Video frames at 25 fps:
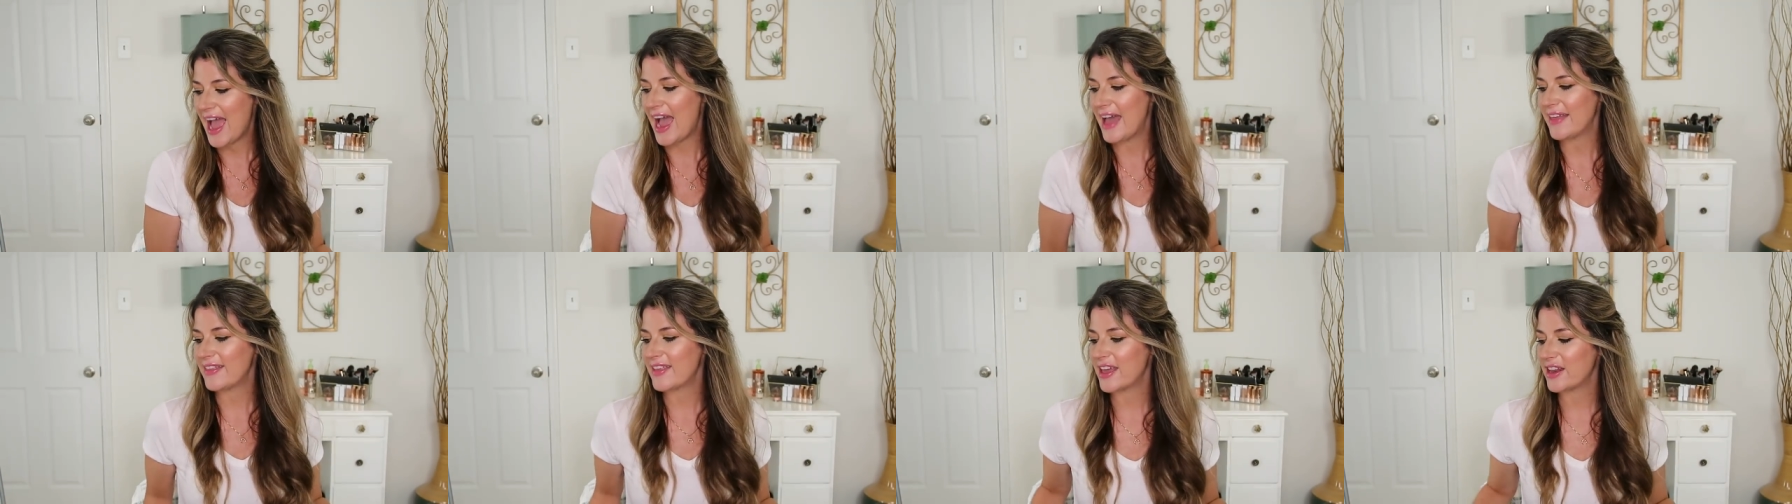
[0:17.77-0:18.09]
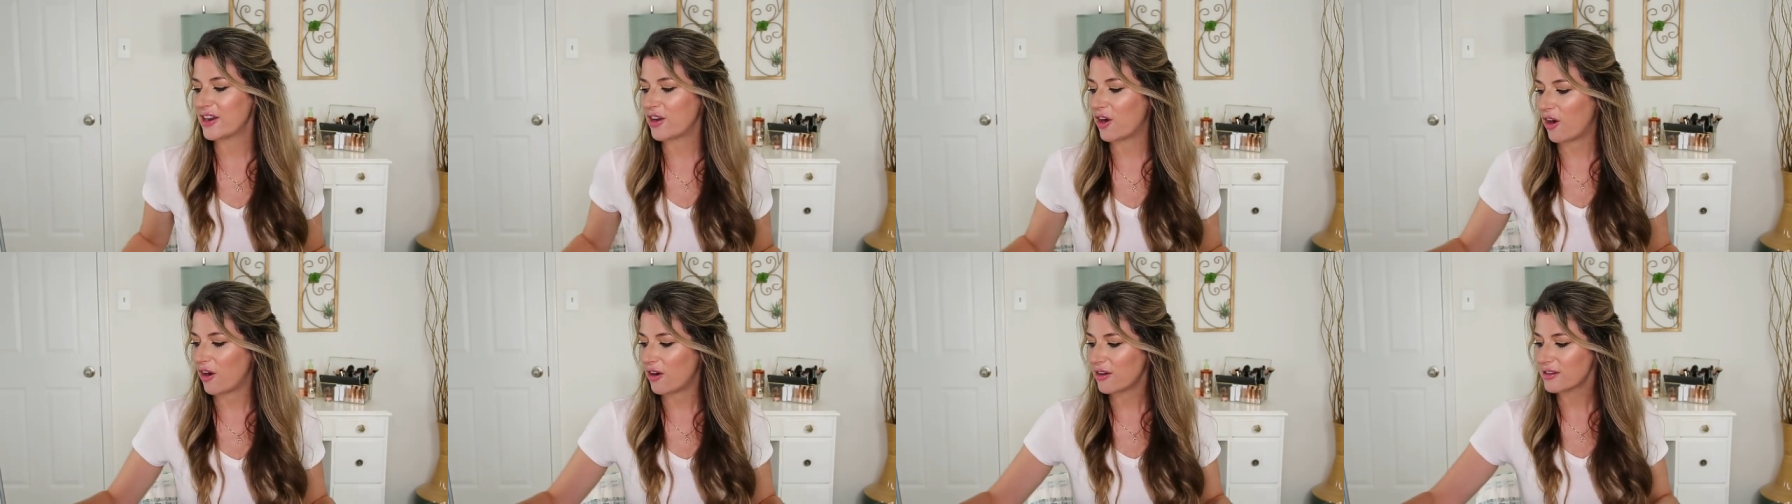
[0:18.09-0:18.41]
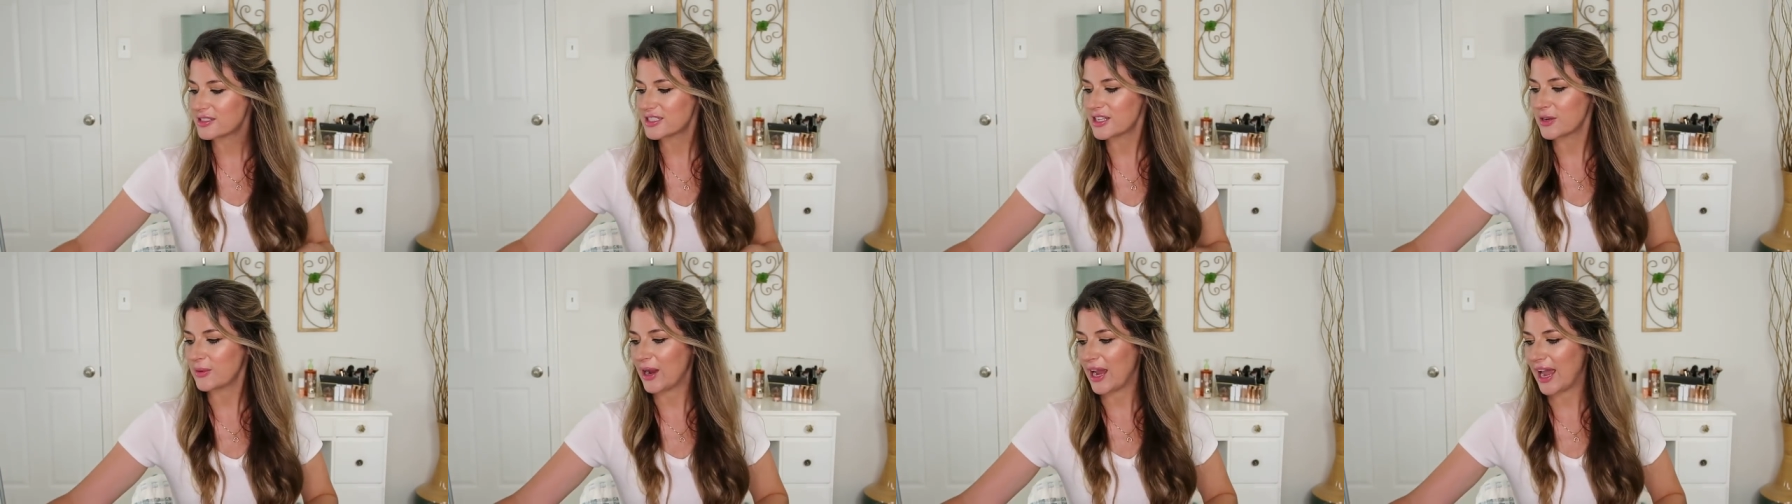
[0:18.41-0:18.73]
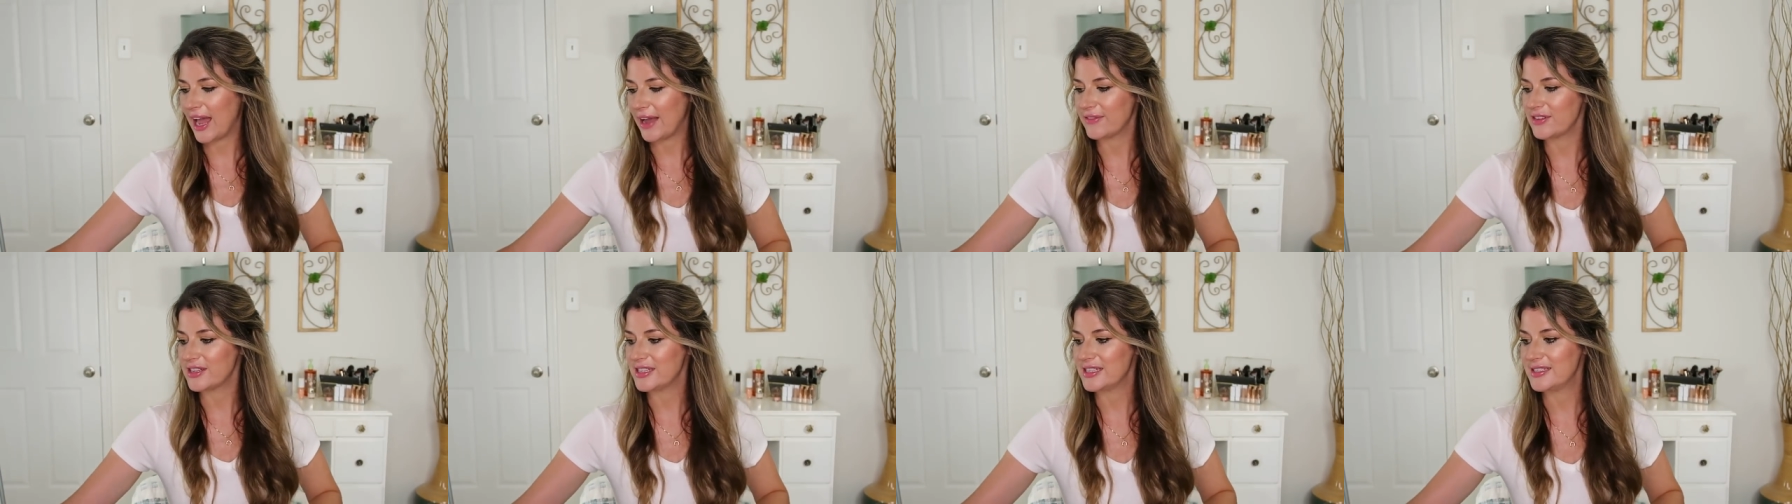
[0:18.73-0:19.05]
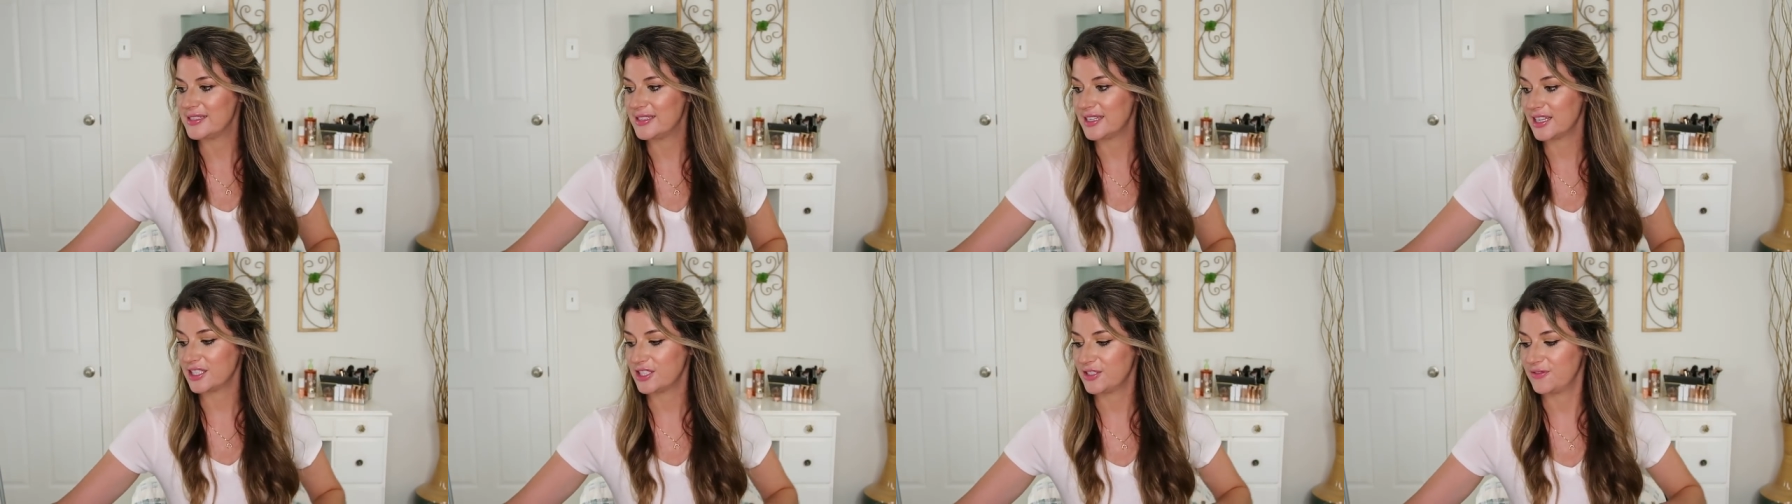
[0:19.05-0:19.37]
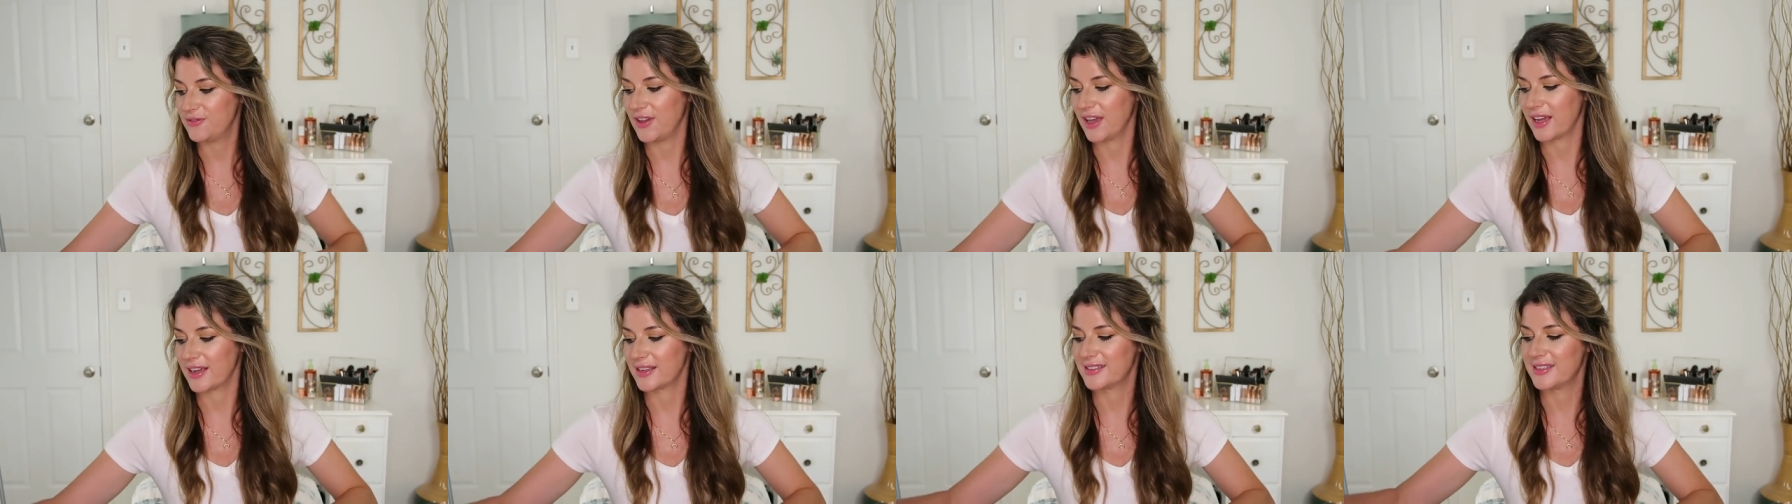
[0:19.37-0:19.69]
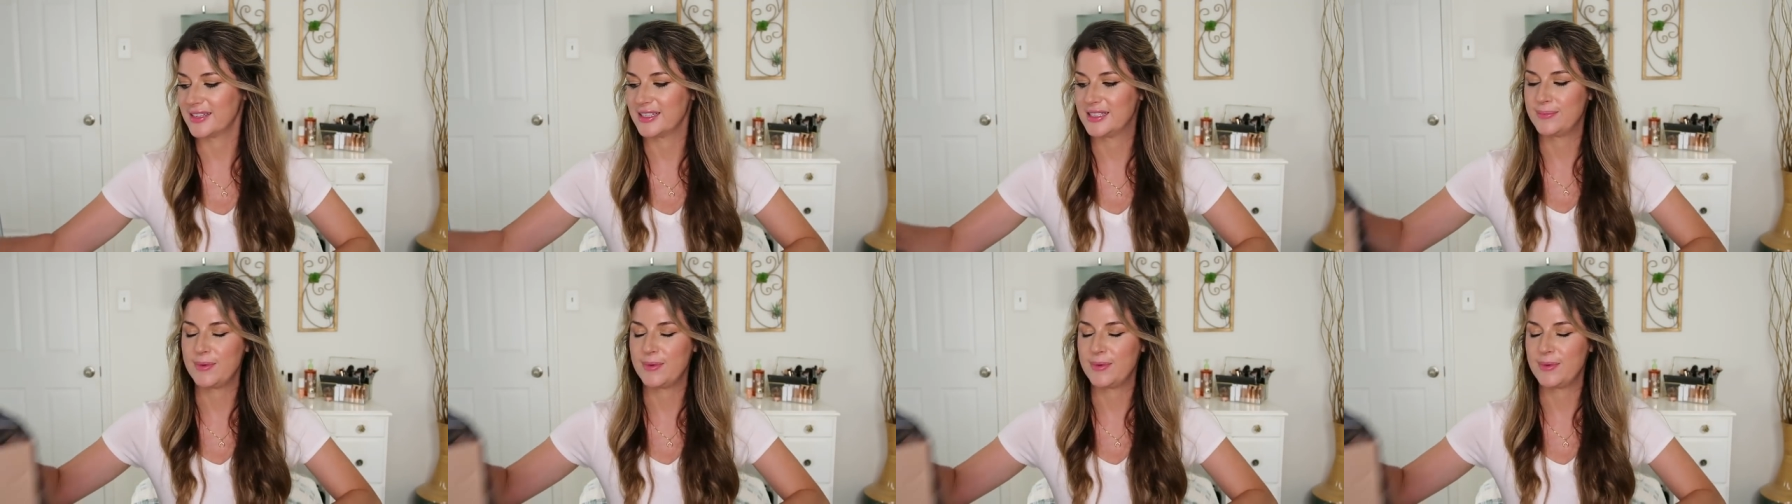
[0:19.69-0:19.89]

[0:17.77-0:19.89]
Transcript: And then also I have a Stitch Fix.